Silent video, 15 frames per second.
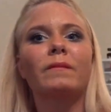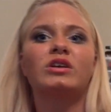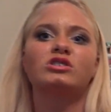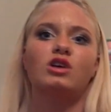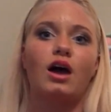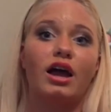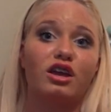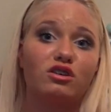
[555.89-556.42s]

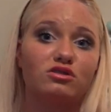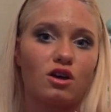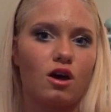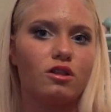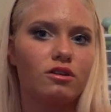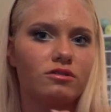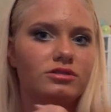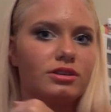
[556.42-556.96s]
So I use
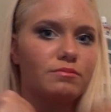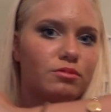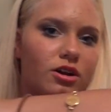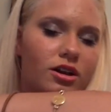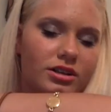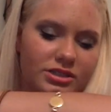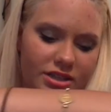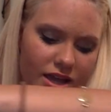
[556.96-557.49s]
all those lip
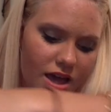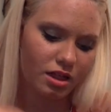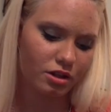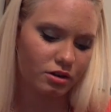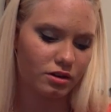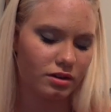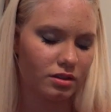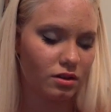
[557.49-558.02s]
products
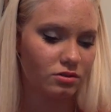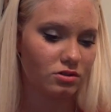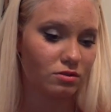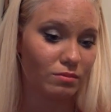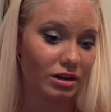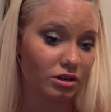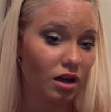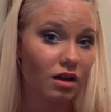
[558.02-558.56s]
together, and those are
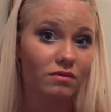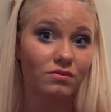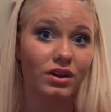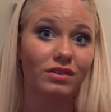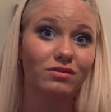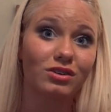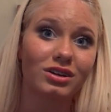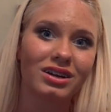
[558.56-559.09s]
my top
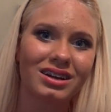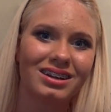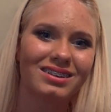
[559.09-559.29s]
favorite